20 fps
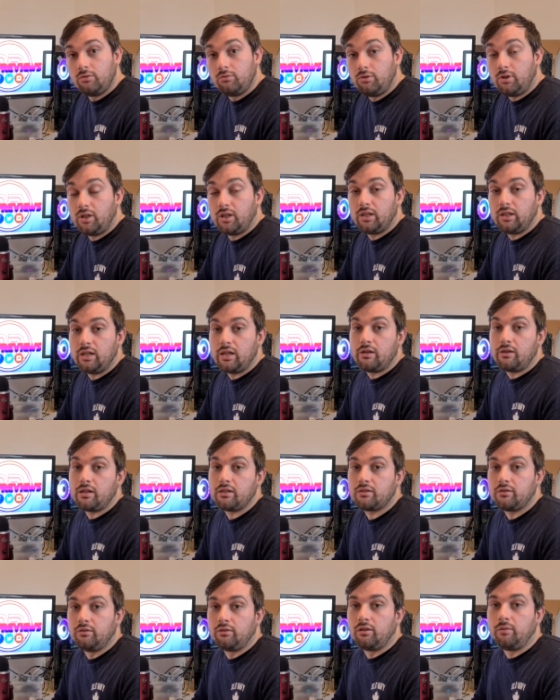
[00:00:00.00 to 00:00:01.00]
Right, now
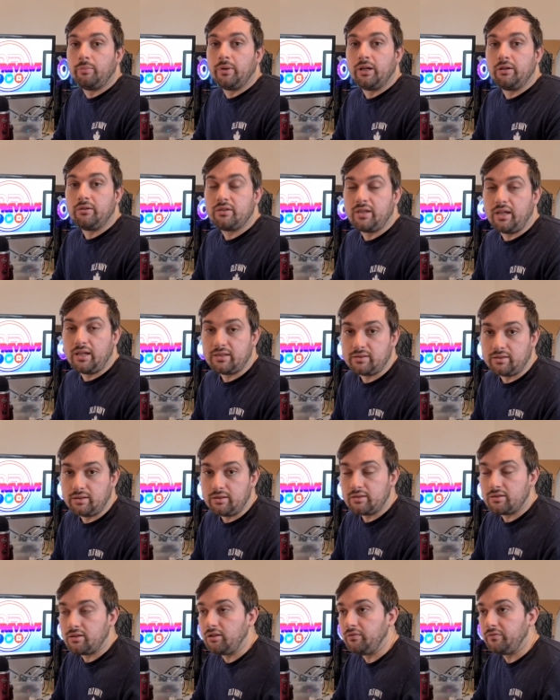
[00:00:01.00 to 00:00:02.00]
let's talk about
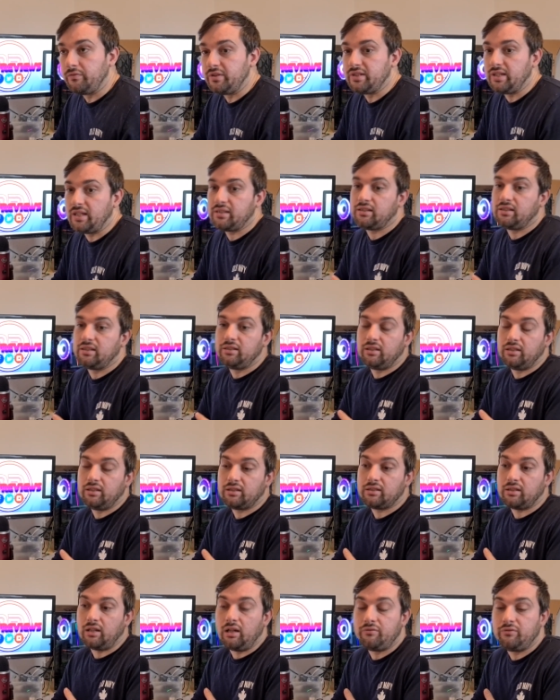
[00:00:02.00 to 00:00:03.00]
testing. So for testing
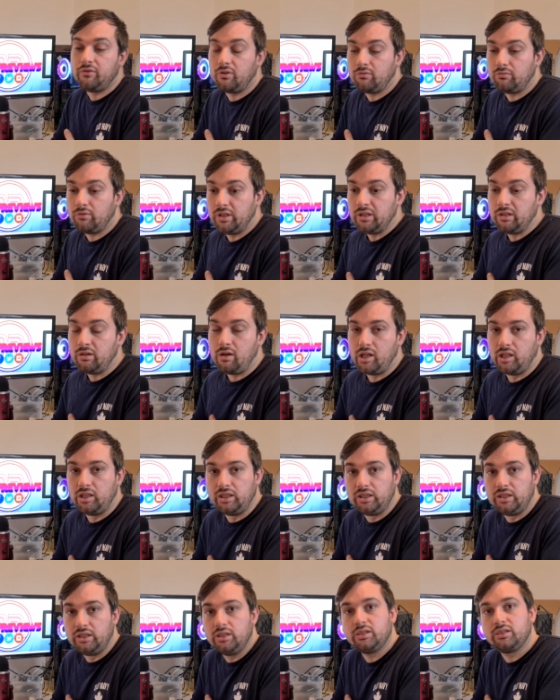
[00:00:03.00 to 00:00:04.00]
this, I've not really got
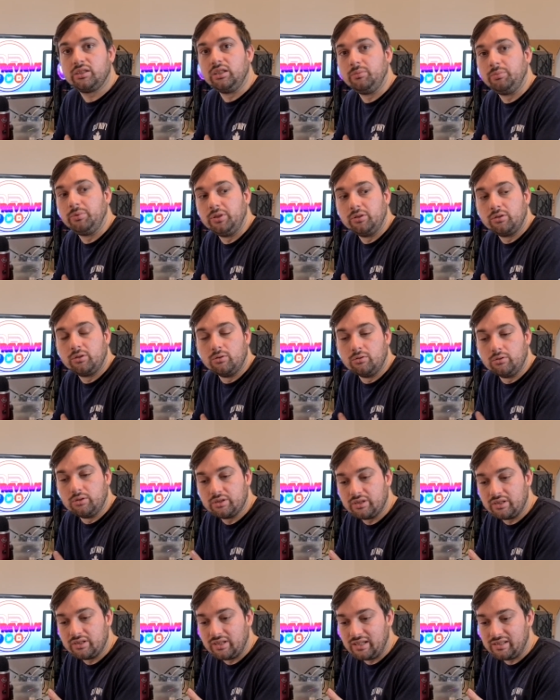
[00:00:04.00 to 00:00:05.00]
any CPU coolers
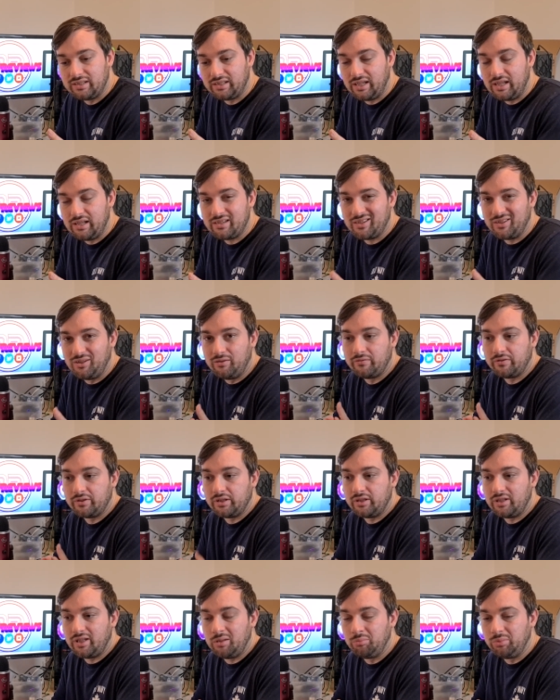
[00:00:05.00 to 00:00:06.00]
to test against it other
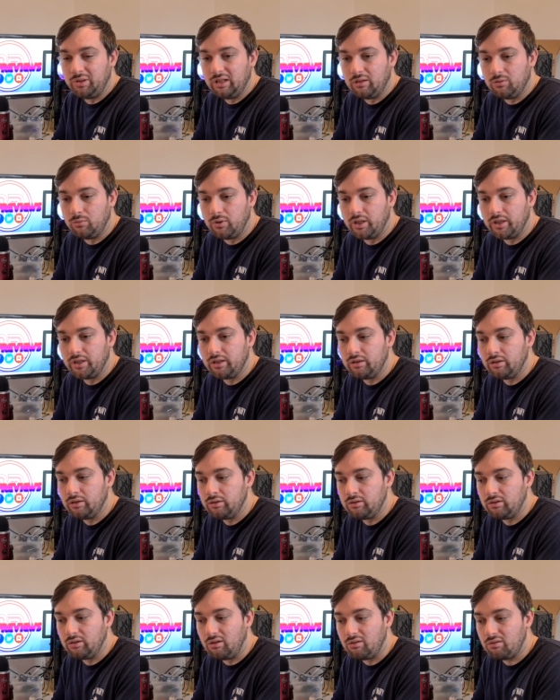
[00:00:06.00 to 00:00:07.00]
than a Be Quiet
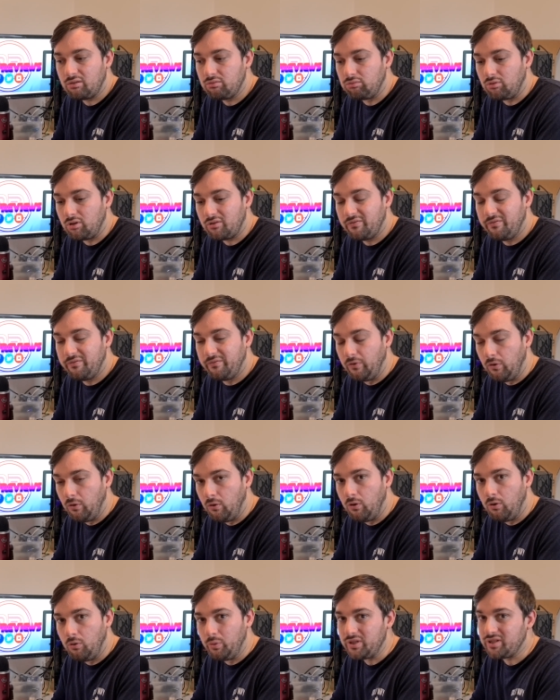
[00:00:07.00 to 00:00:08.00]
Dark Rock
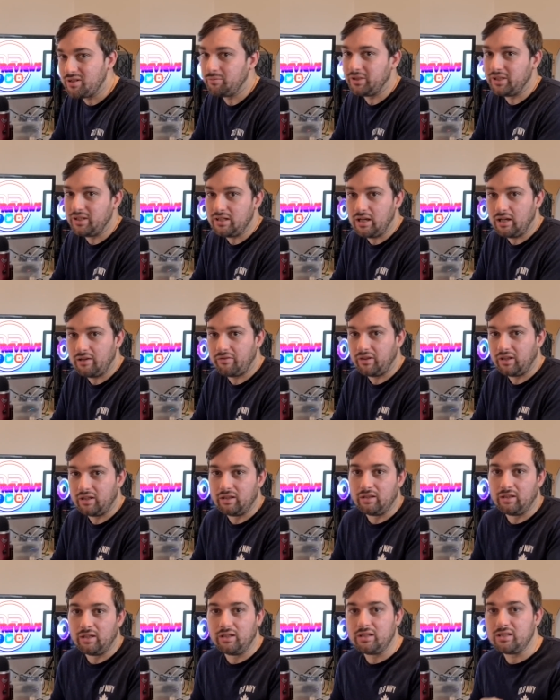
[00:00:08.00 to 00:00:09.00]
4, which a bit I
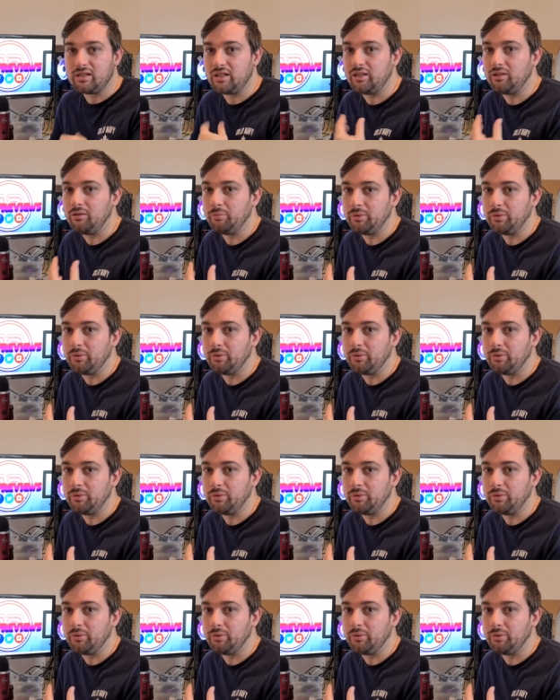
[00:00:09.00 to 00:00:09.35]
think is a little